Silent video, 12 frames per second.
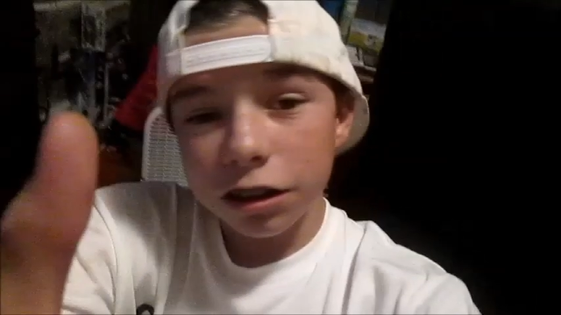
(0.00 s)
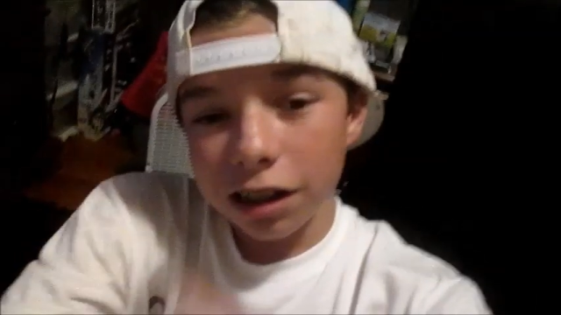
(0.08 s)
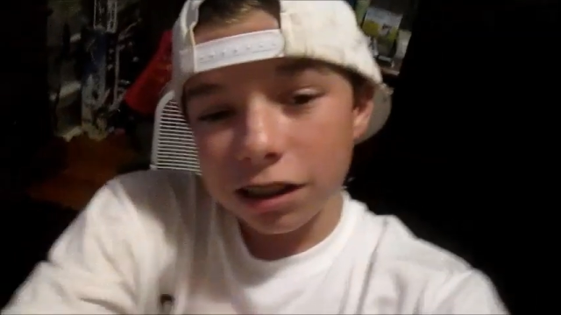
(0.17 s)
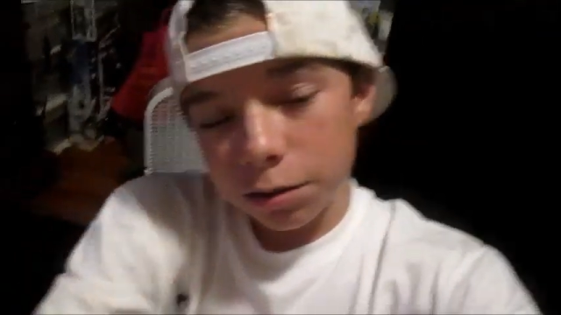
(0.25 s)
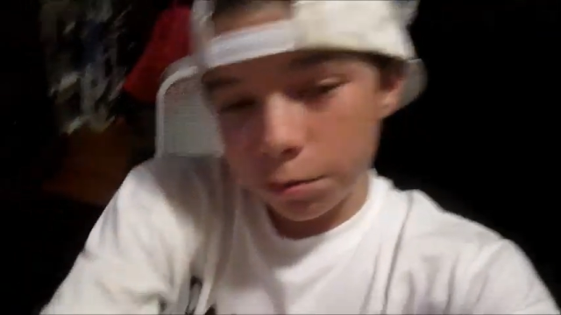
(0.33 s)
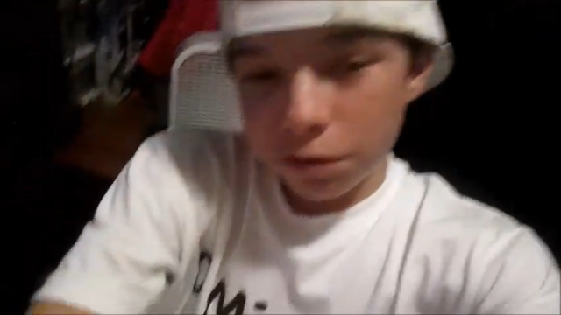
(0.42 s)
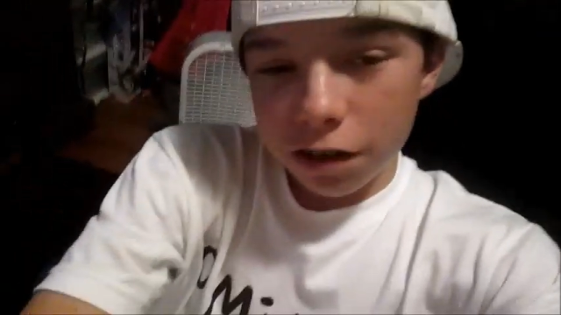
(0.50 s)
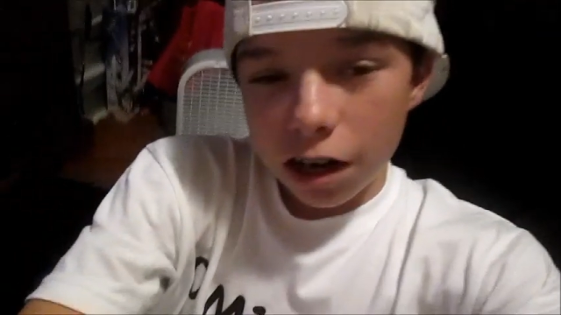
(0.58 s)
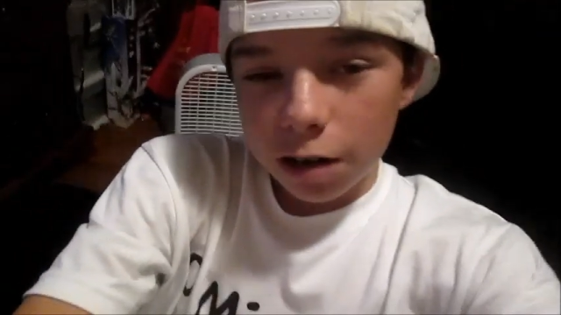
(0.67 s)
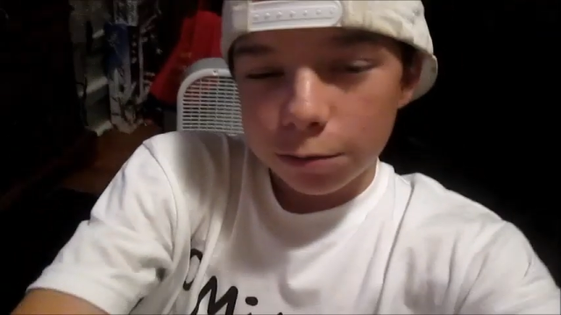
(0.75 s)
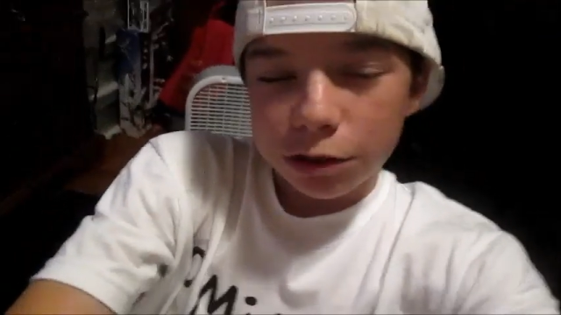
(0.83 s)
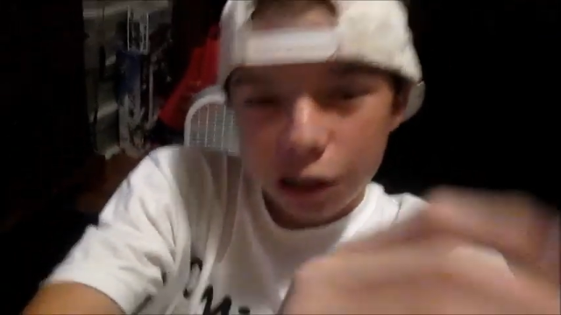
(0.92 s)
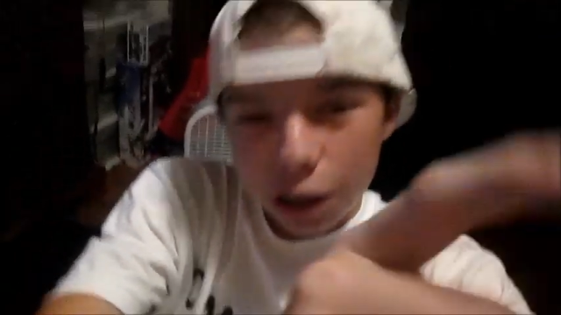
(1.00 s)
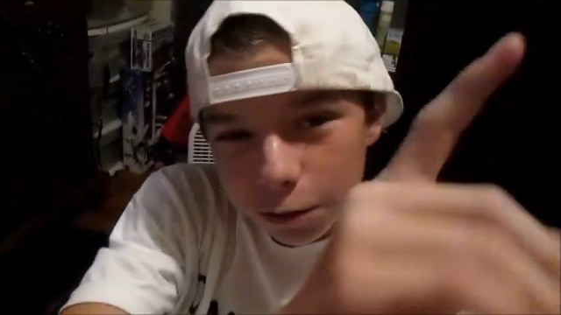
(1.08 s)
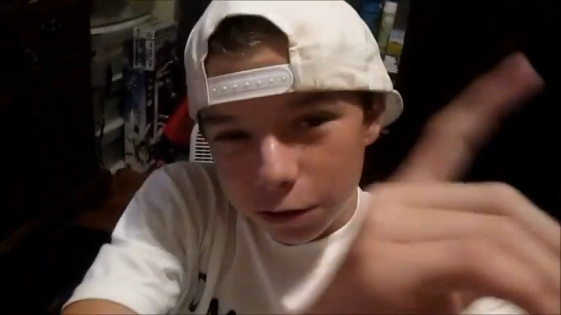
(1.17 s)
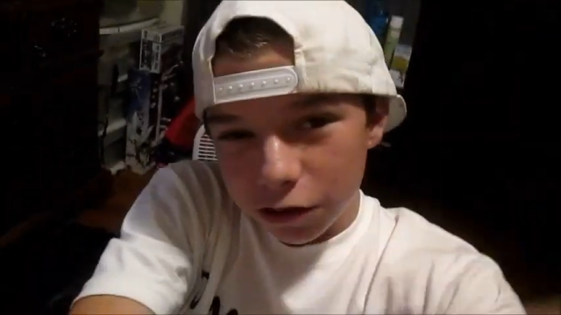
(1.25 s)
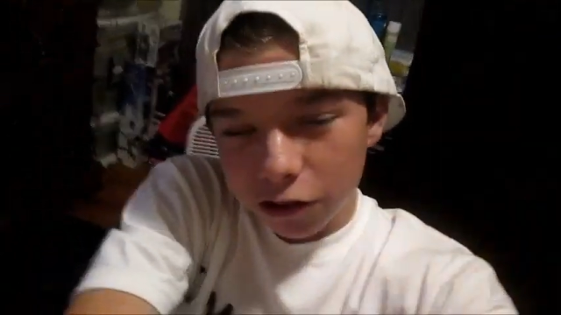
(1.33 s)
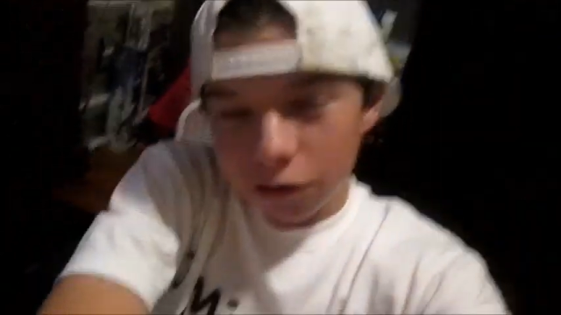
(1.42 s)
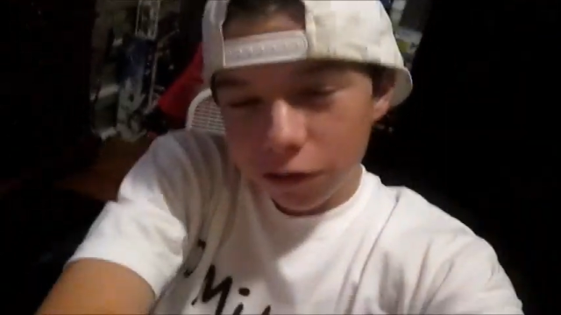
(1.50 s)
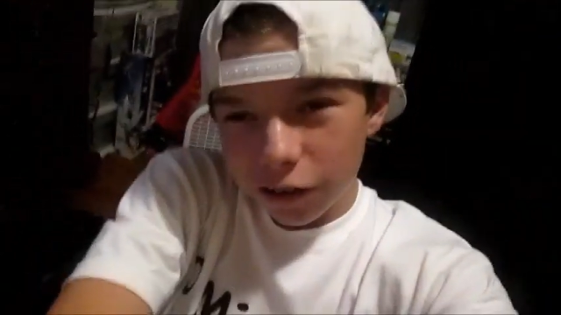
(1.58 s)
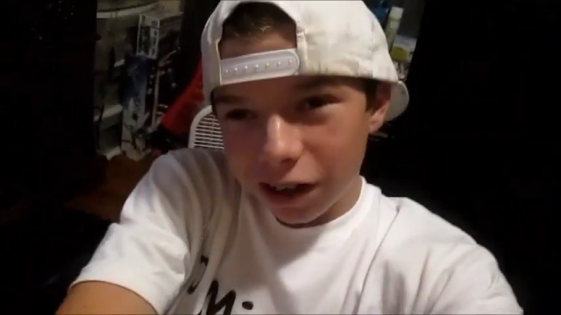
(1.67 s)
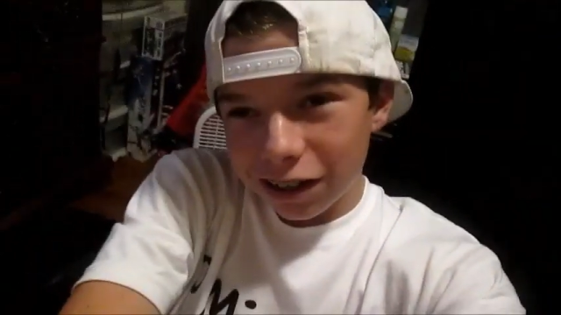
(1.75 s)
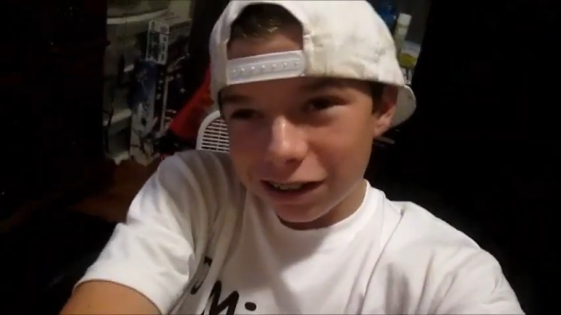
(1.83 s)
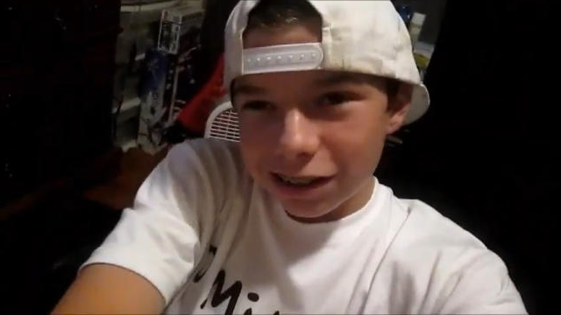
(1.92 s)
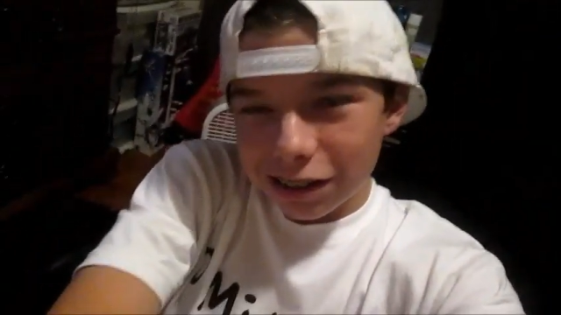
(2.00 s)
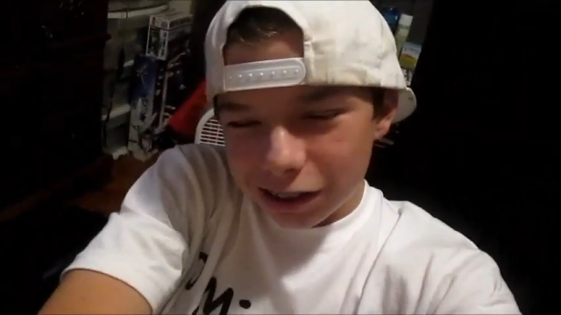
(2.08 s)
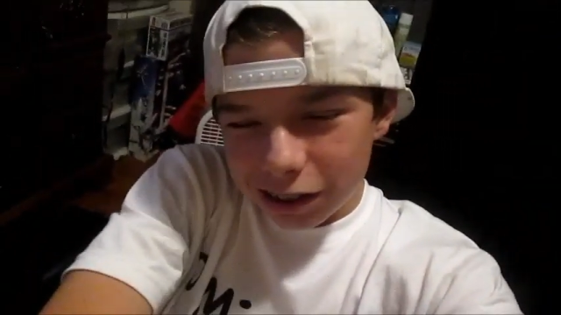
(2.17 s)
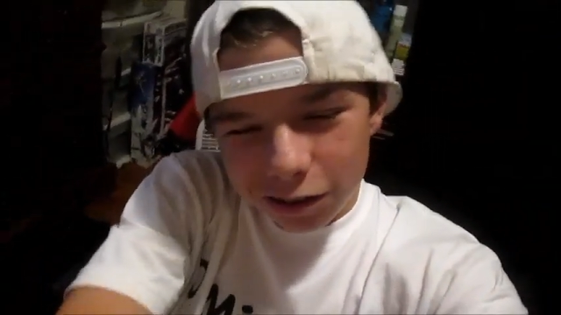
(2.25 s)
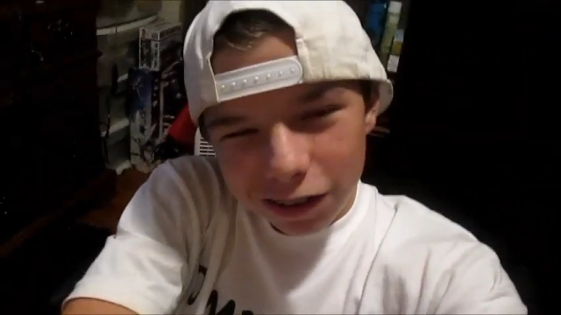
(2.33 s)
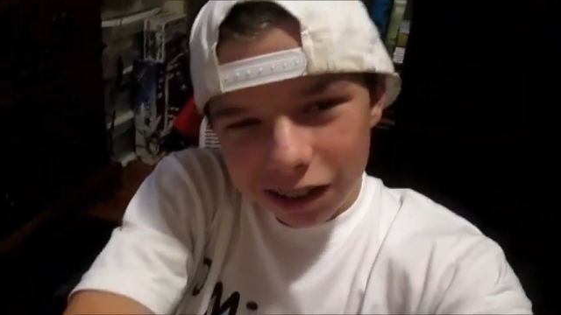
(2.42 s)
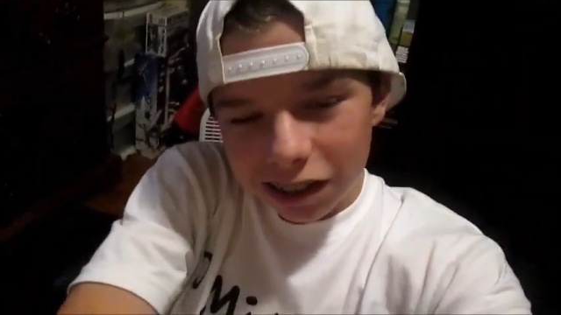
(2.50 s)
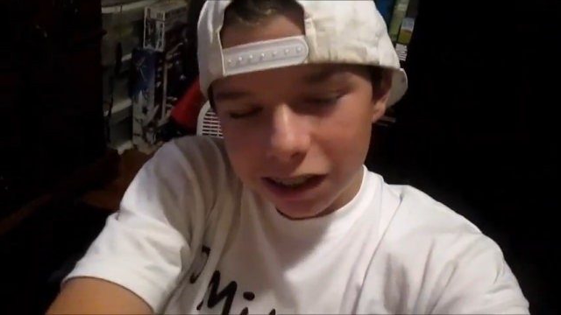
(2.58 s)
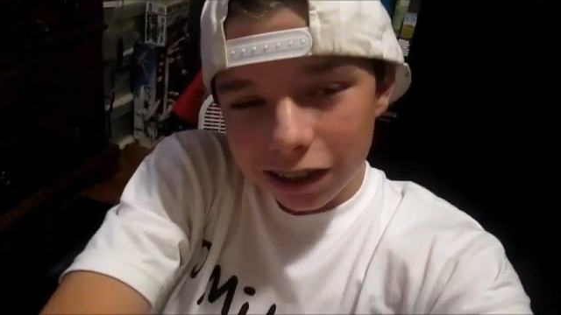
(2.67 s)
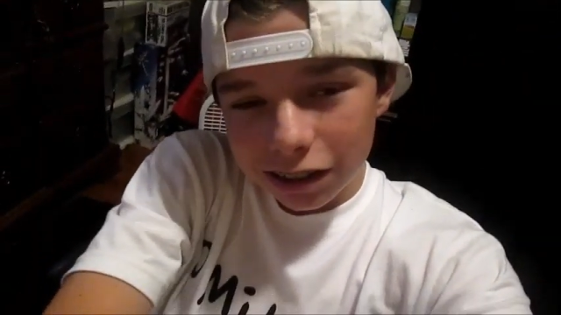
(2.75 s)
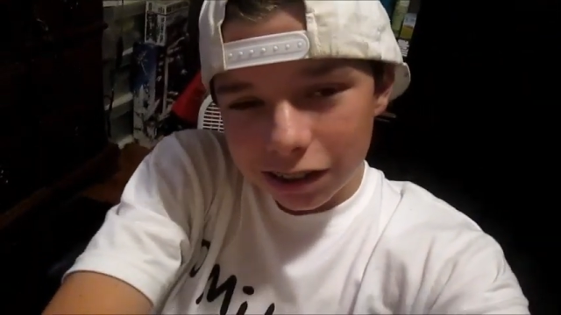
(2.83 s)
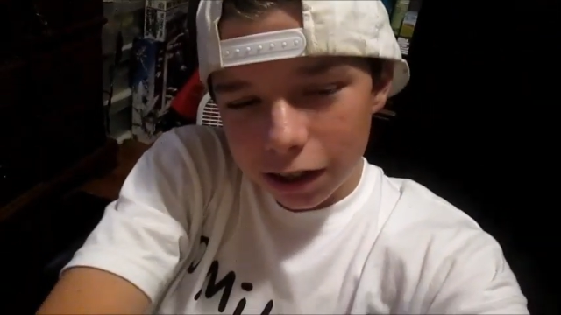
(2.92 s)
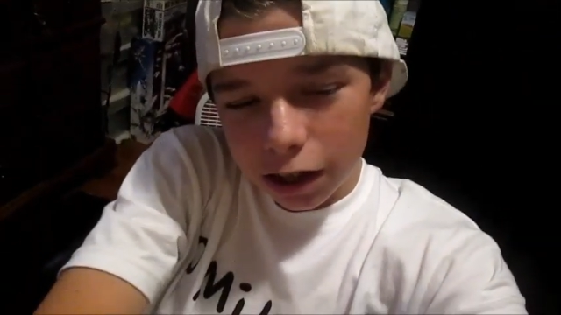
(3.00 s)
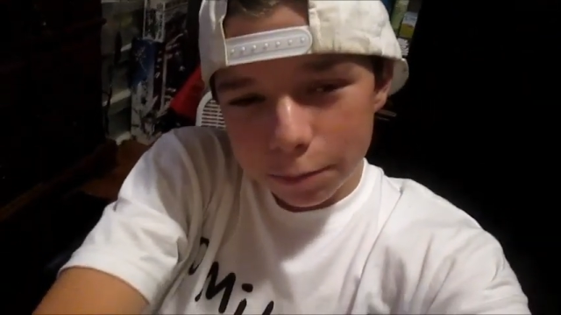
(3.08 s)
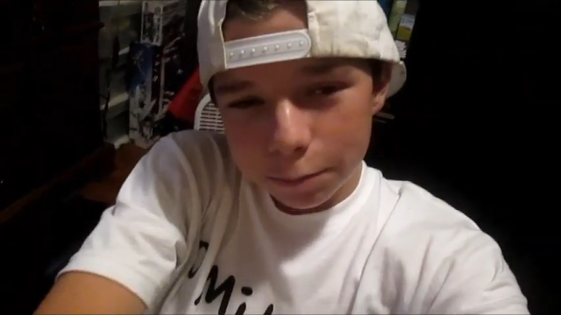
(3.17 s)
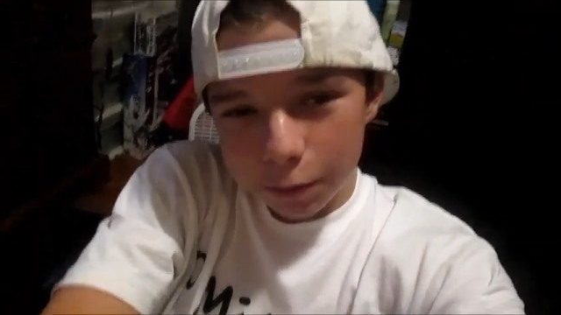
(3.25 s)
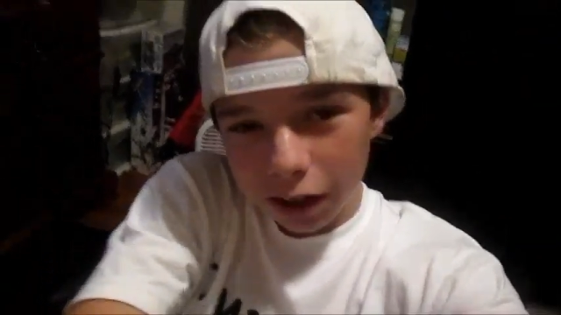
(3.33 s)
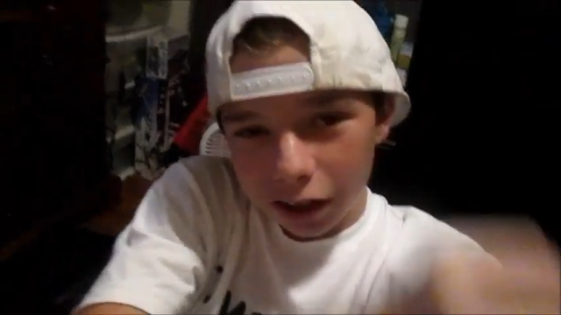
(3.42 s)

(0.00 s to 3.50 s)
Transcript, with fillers: you guys subscribe. Share with your friends so I can get to that big